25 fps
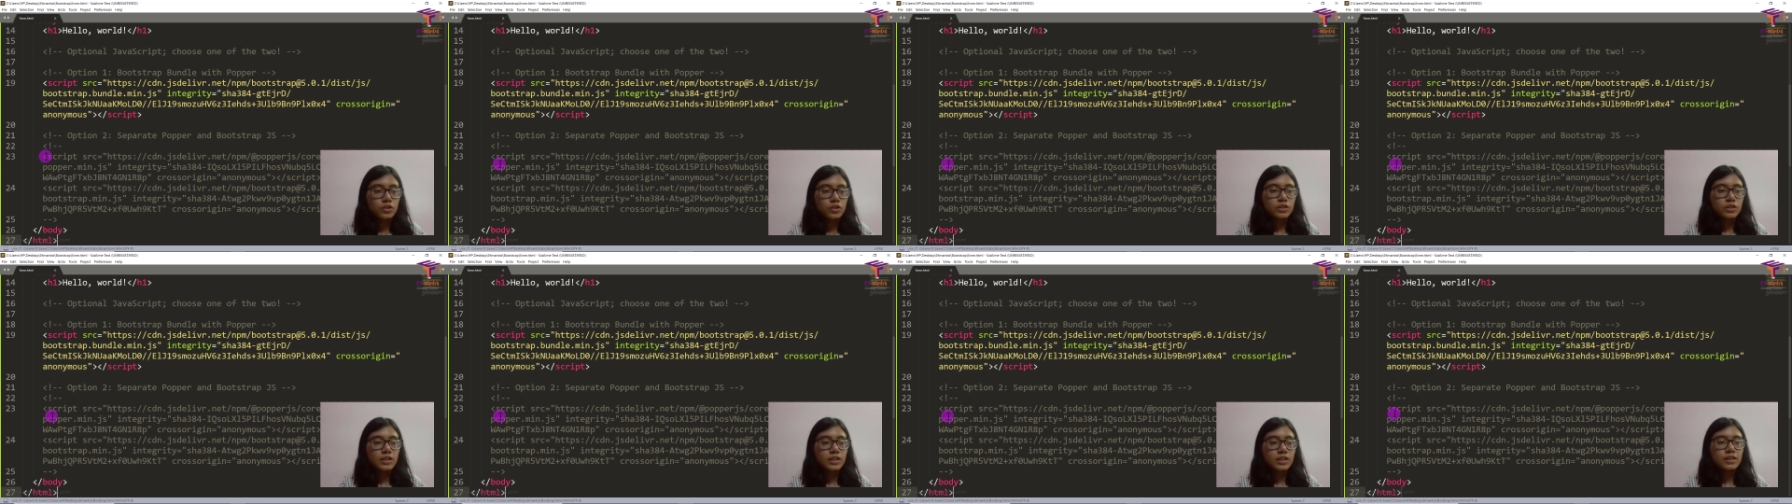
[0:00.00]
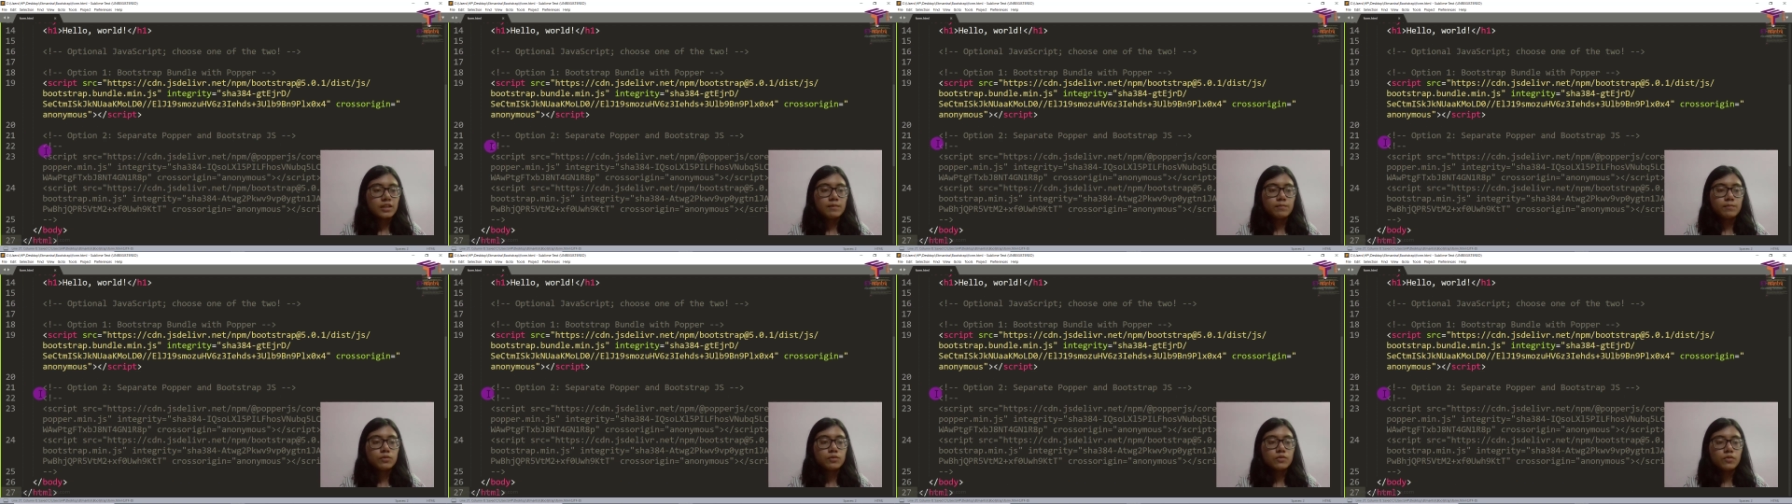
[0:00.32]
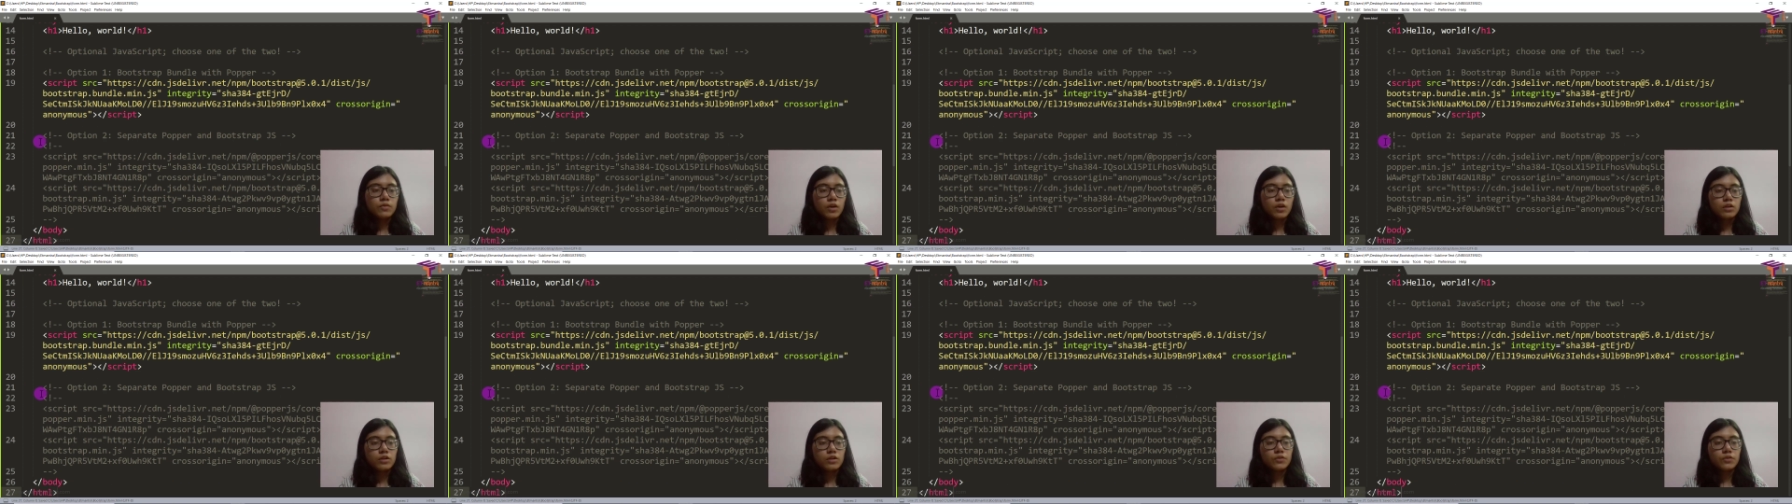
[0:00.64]
You can
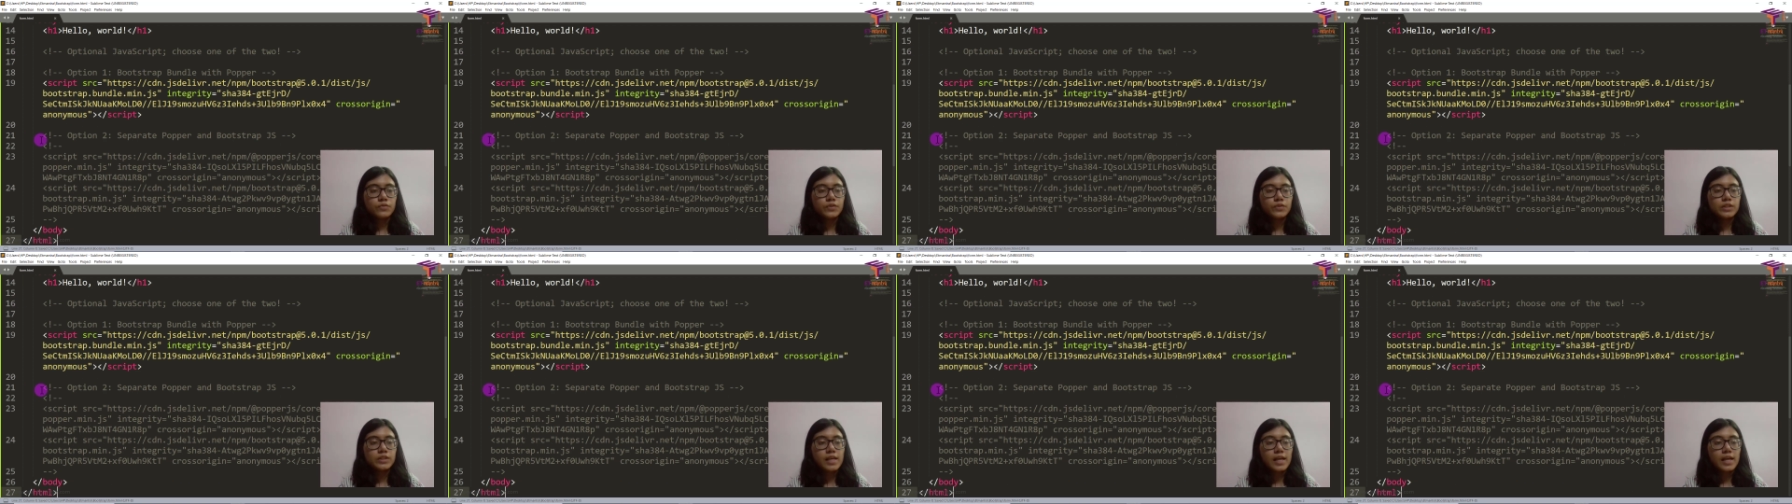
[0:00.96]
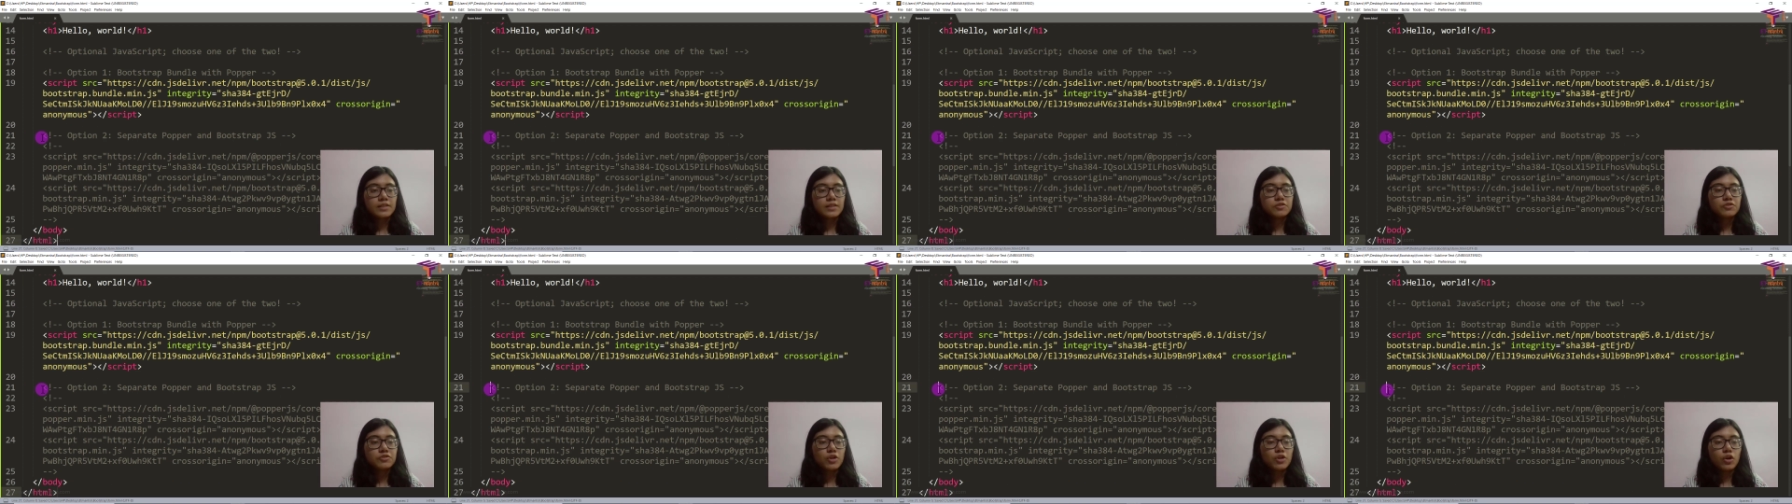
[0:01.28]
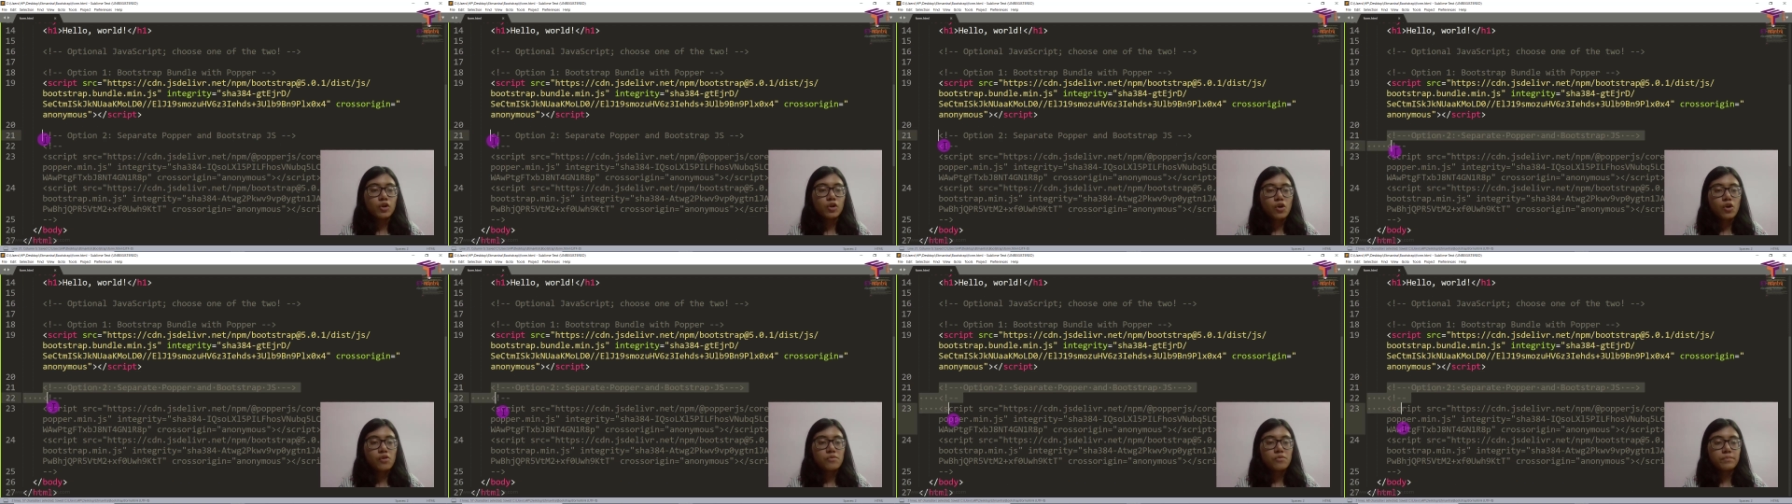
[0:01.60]
remove all of these
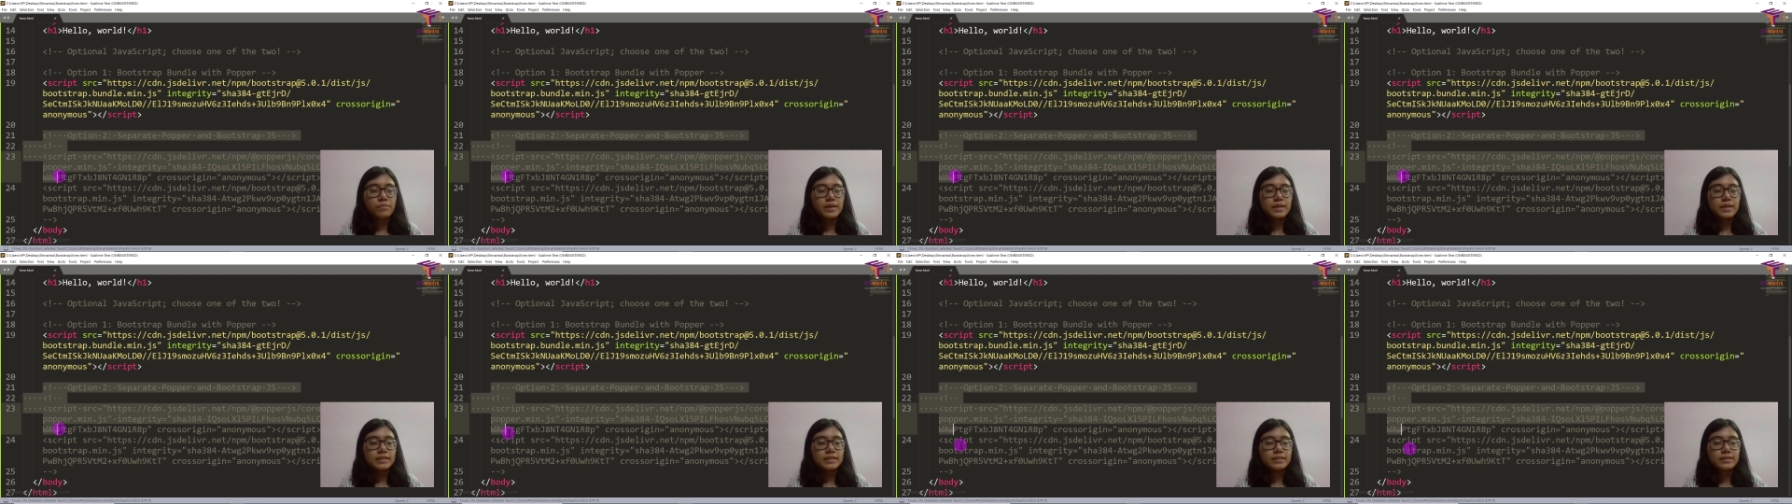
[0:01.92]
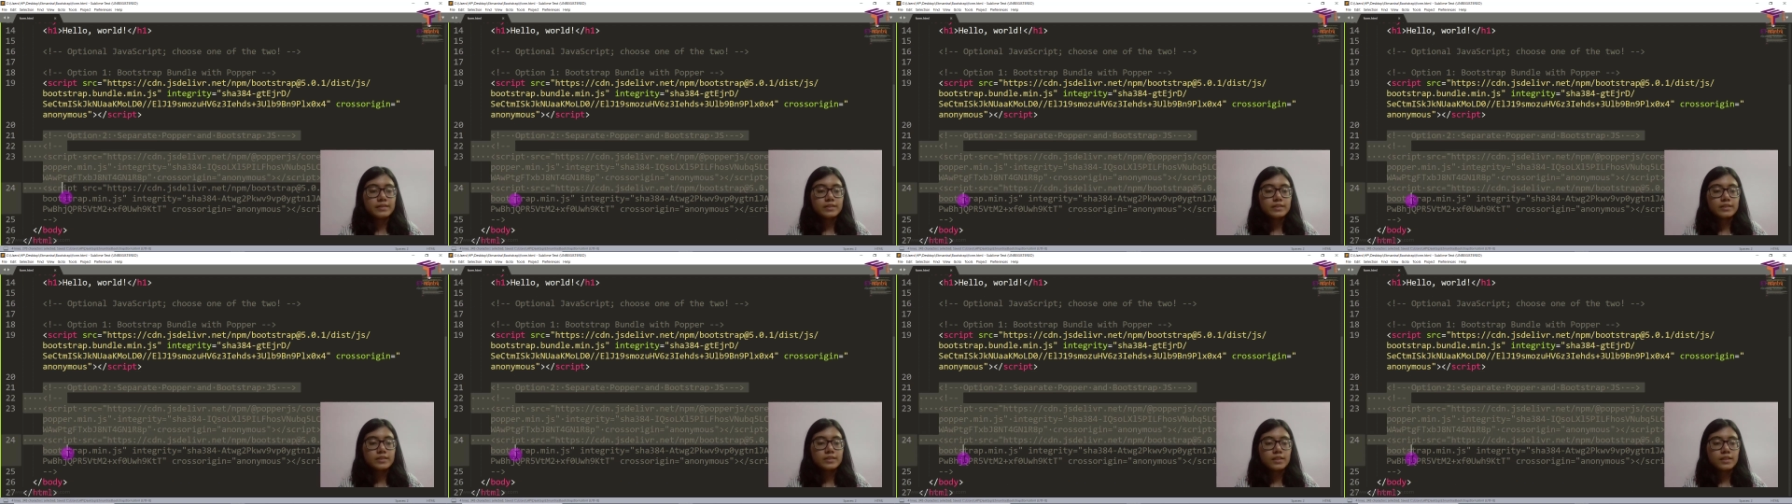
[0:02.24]
extra comments